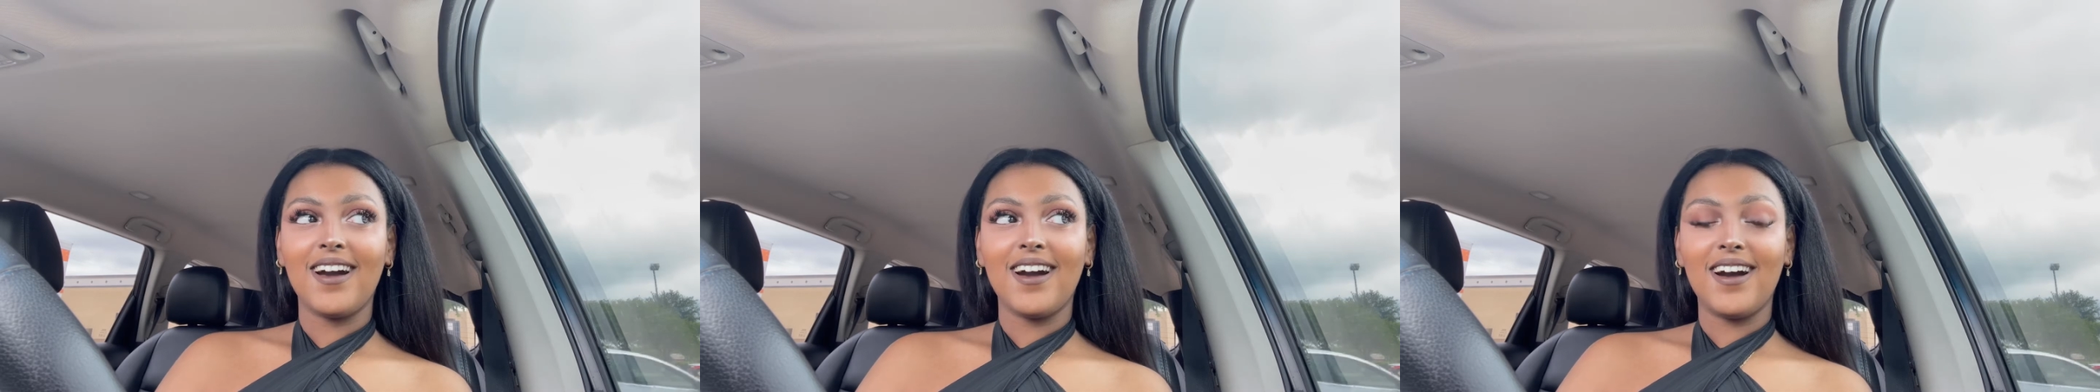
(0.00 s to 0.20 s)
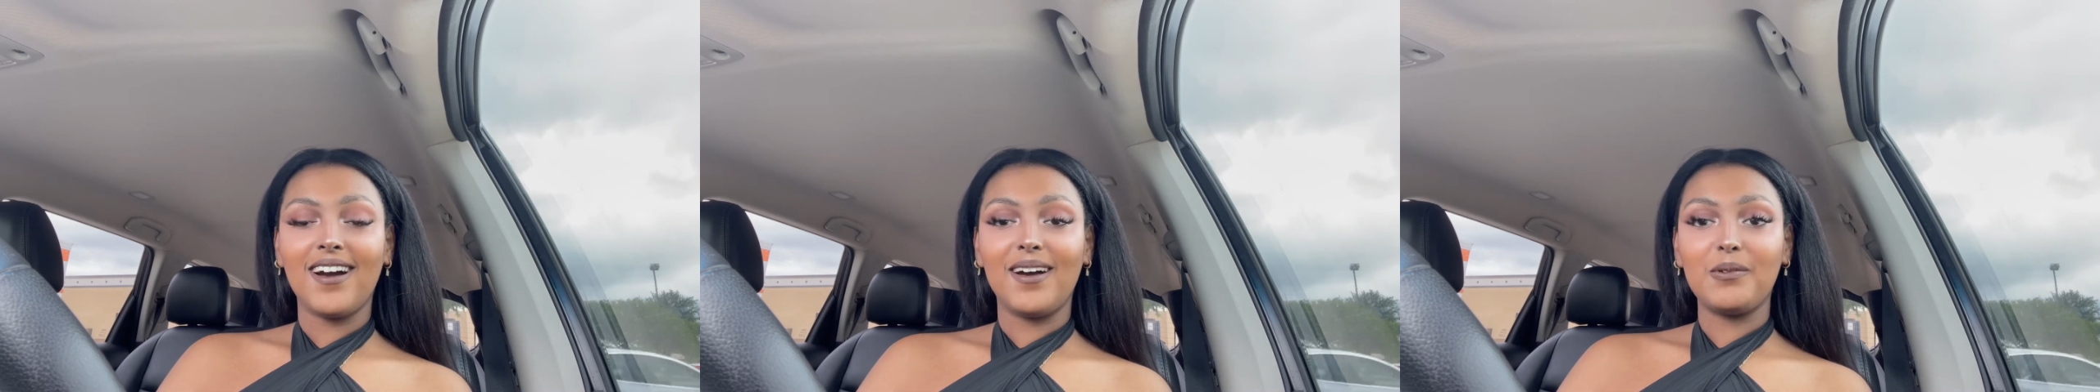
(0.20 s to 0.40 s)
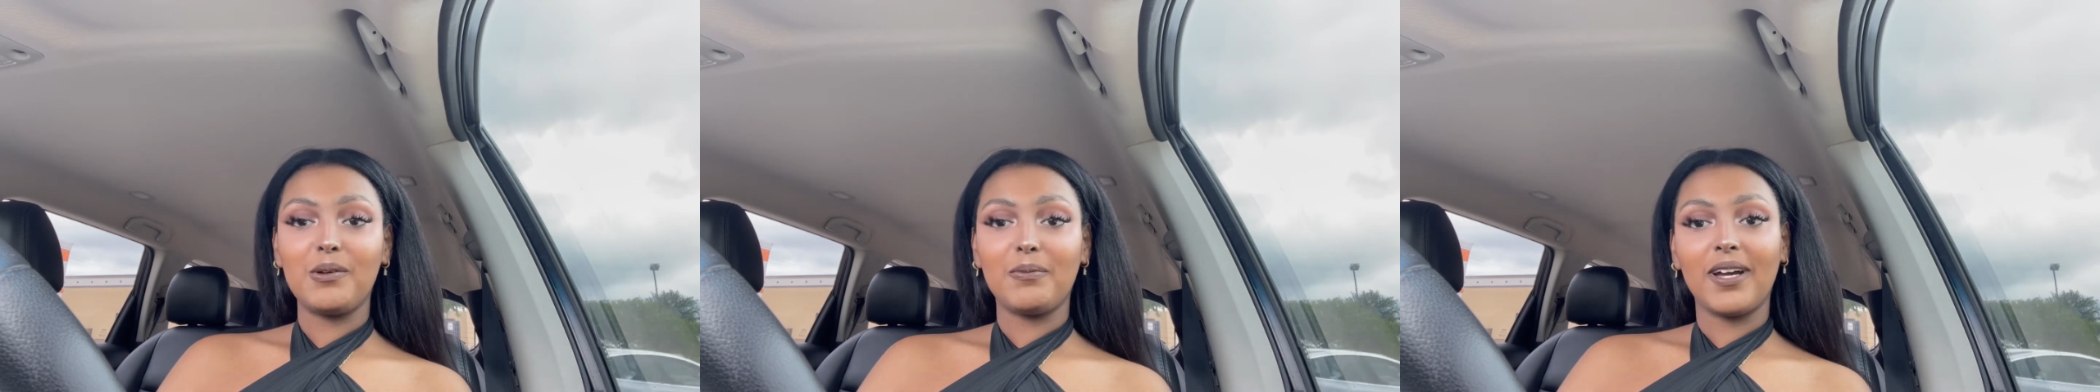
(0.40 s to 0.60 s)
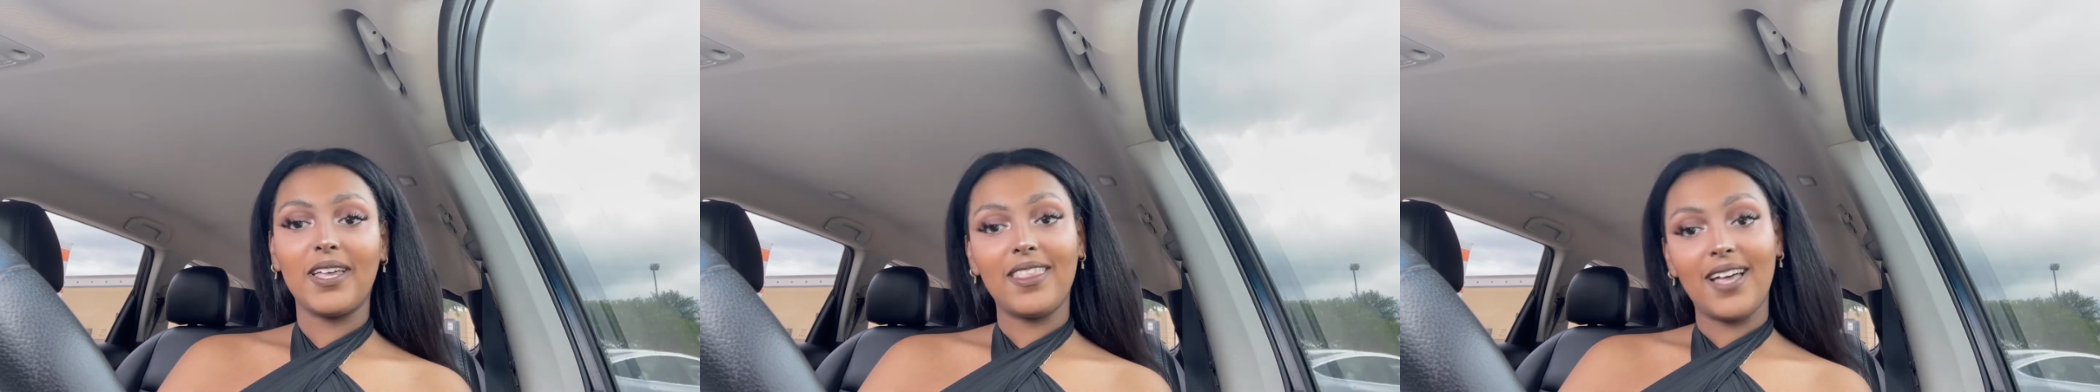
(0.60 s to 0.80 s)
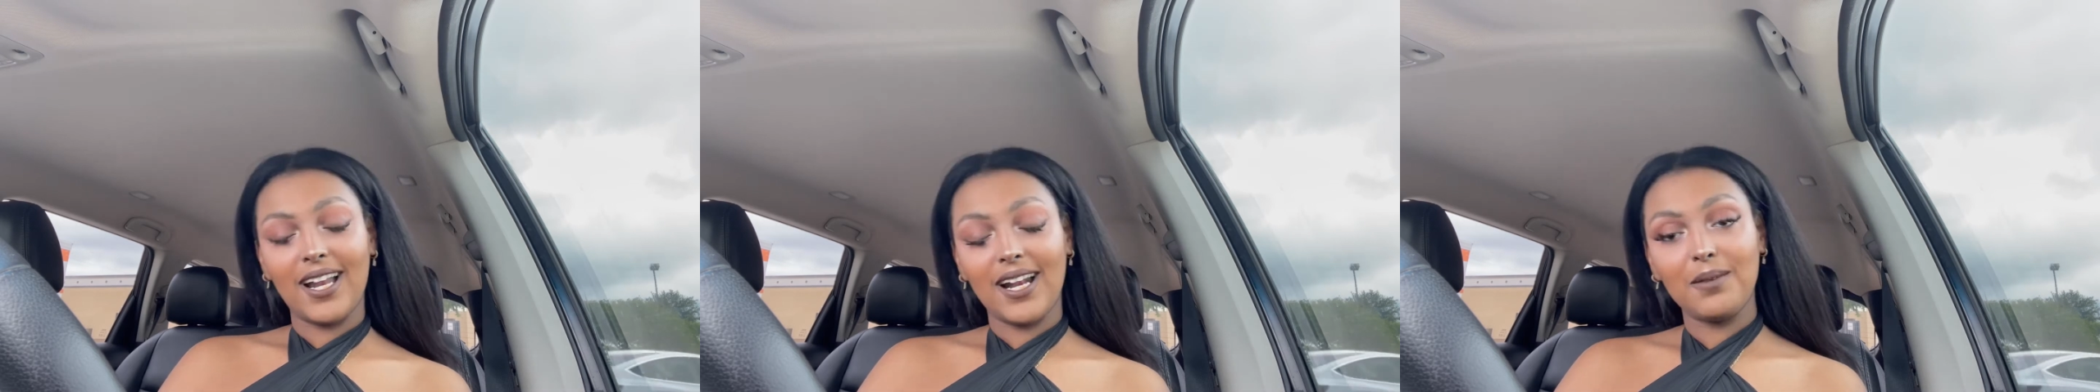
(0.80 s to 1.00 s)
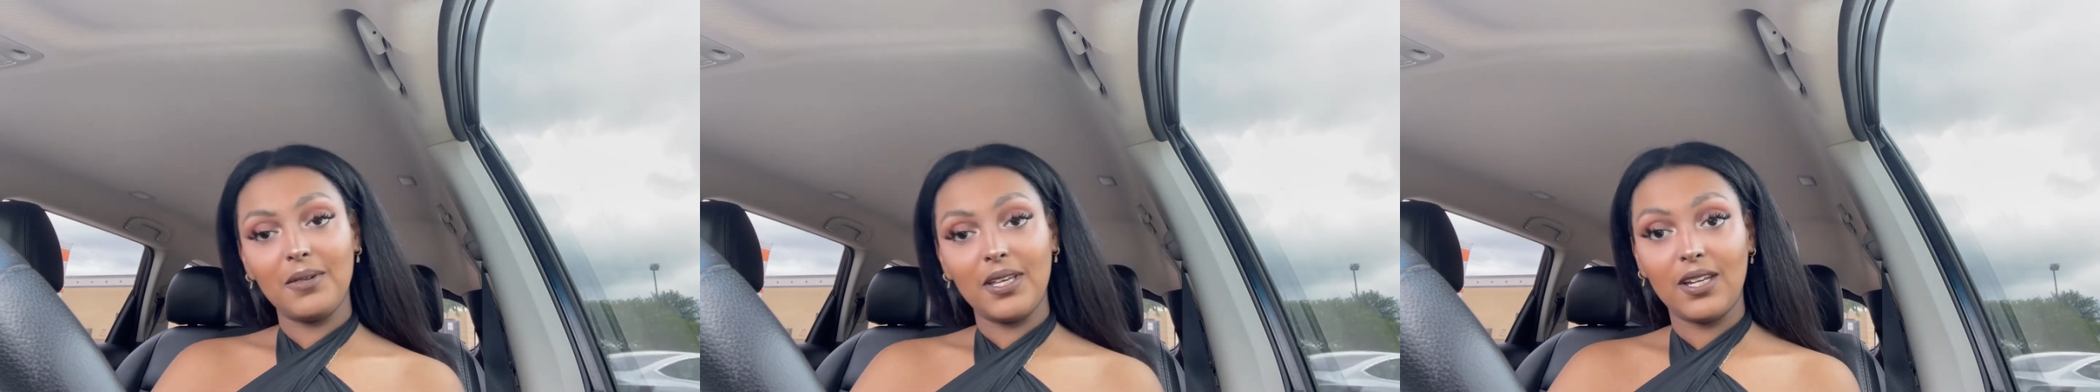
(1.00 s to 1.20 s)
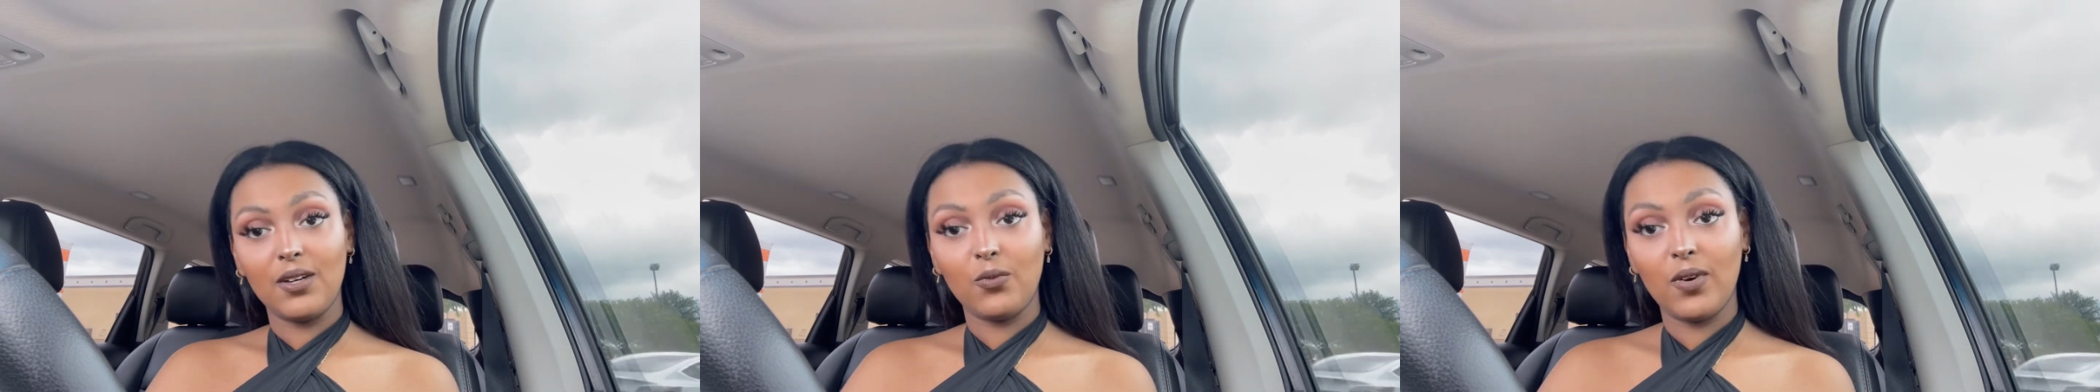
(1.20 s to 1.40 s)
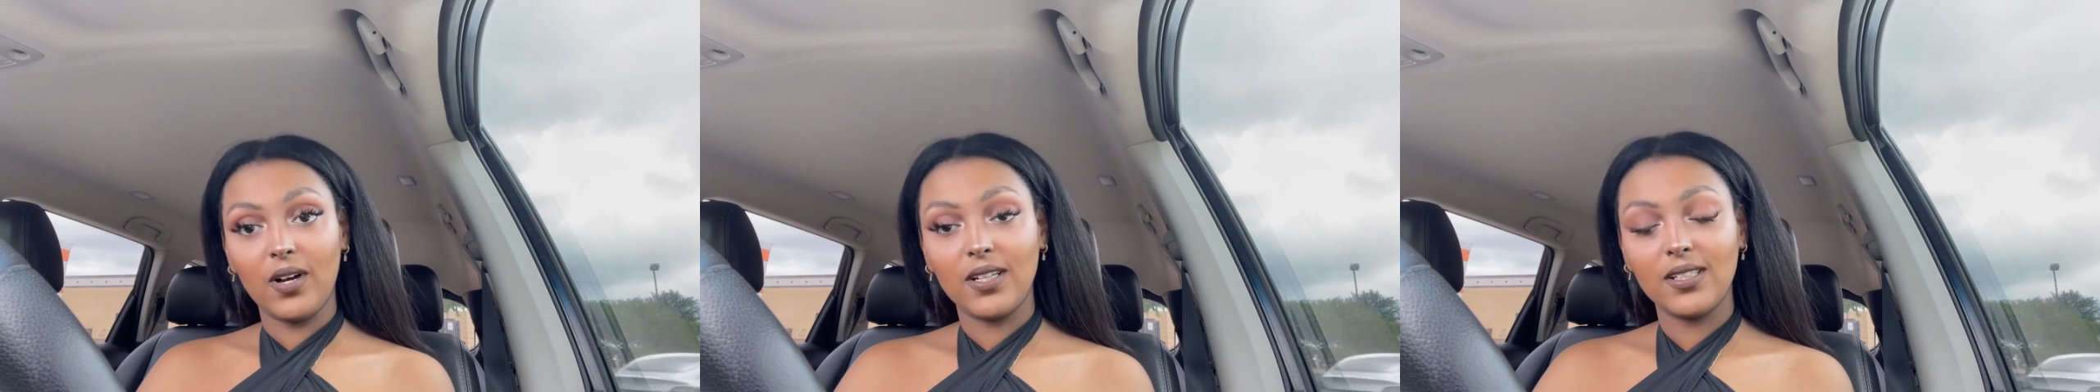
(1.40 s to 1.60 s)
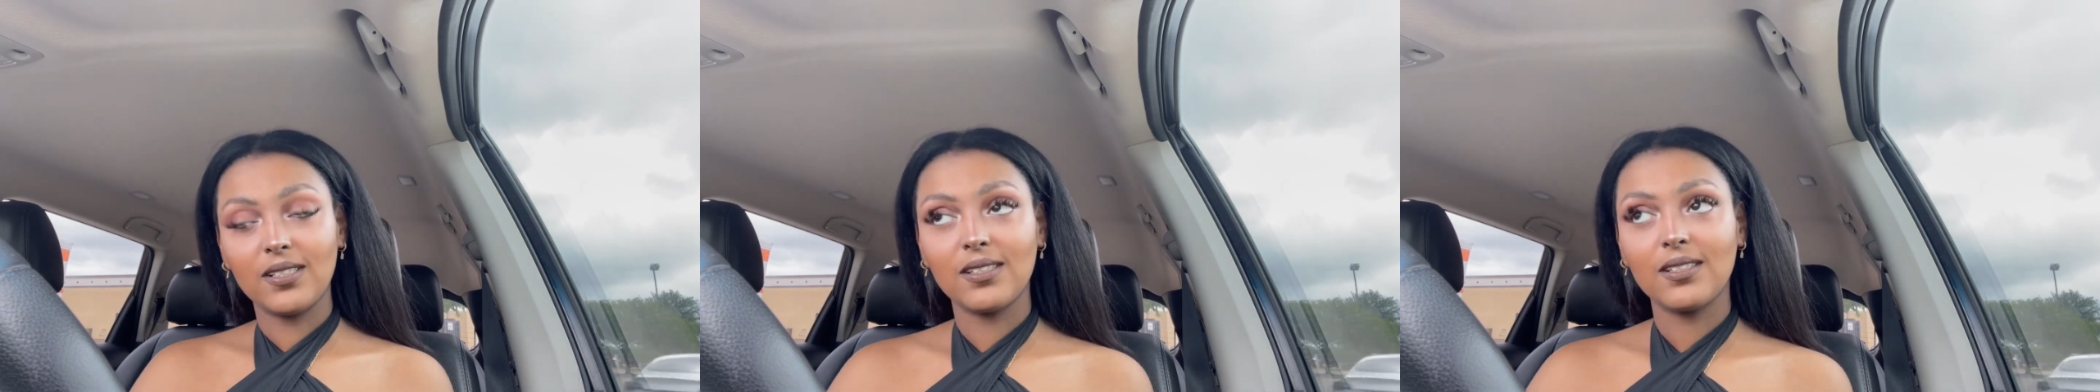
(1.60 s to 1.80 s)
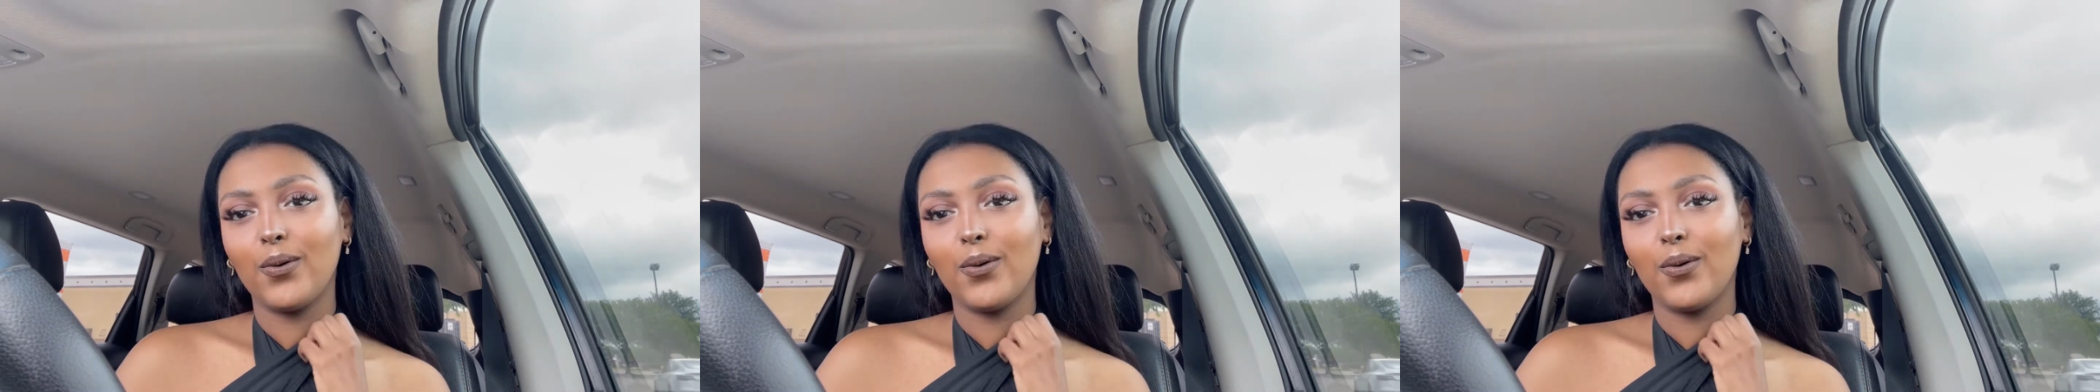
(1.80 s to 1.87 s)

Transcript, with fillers: Um, and by that I mean it was.